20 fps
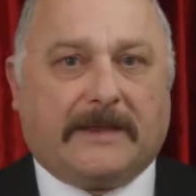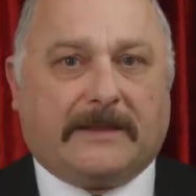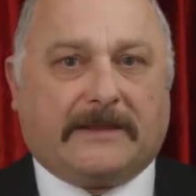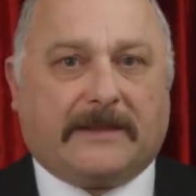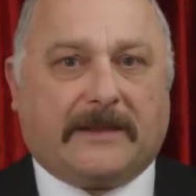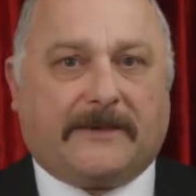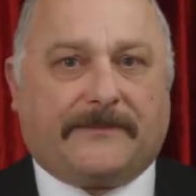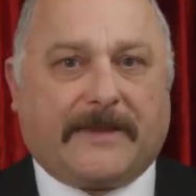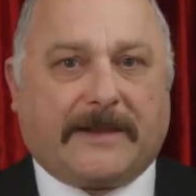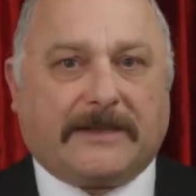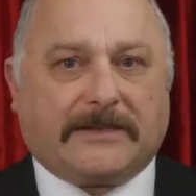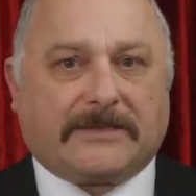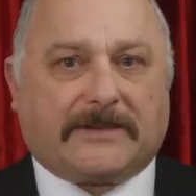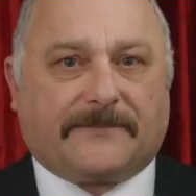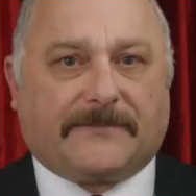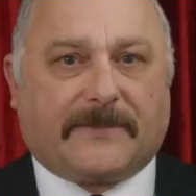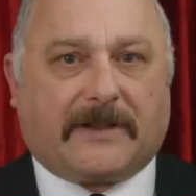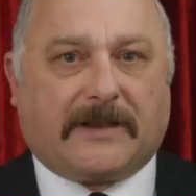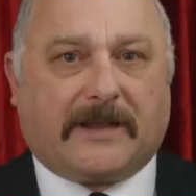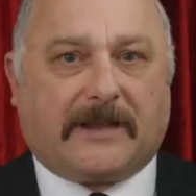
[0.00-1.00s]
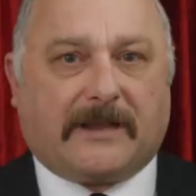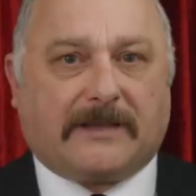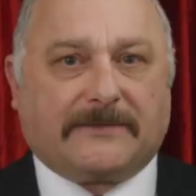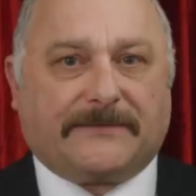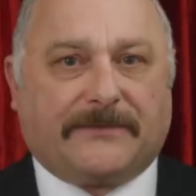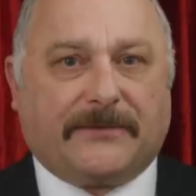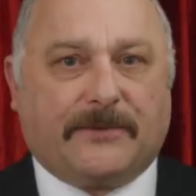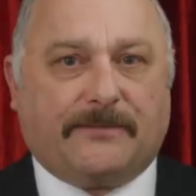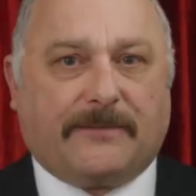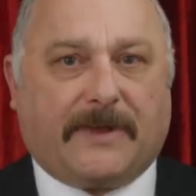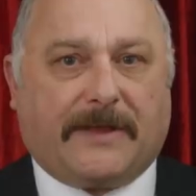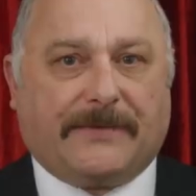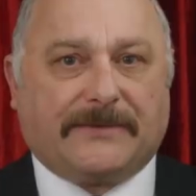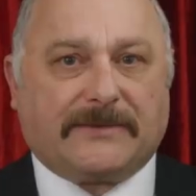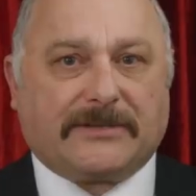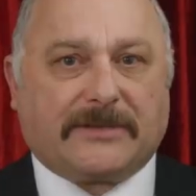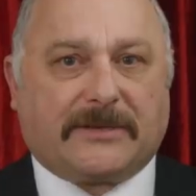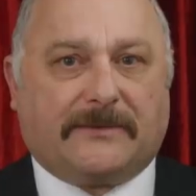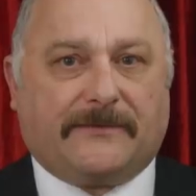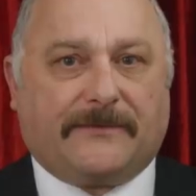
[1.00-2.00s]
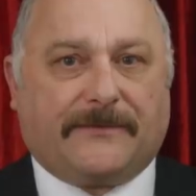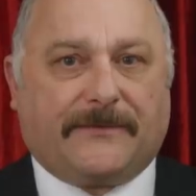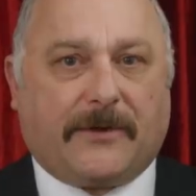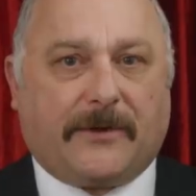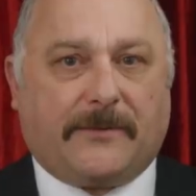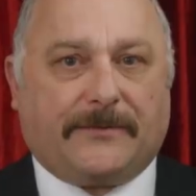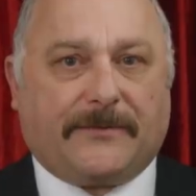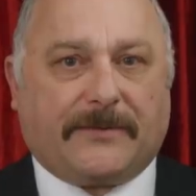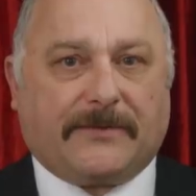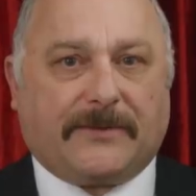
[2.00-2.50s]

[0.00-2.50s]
The events of the last few months confirm